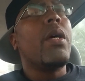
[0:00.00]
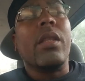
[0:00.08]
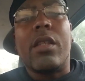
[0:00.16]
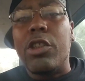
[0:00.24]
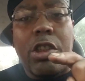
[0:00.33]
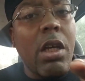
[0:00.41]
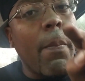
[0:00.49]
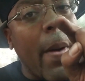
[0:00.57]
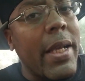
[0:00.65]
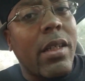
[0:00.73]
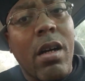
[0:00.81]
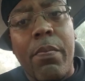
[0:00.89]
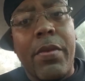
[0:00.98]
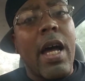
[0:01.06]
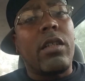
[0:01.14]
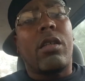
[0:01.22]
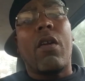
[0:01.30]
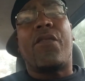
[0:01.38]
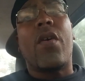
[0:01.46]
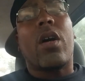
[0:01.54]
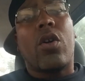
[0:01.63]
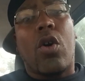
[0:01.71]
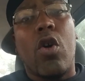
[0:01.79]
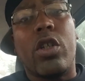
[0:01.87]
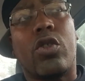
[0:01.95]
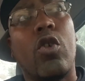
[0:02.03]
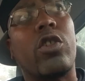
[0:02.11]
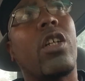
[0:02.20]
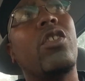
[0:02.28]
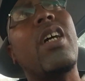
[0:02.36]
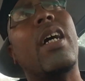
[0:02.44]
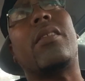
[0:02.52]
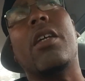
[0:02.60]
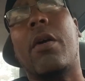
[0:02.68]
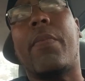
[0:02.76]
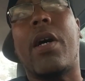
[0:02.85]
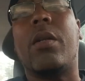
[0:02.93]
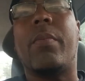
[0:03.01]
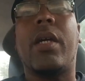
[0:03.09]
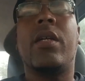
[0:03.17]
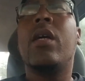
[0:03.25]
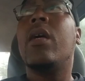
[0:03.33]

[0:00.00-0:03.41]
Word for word: The shit might come down to the fucking coin toss. Cause you gotta think about it, man.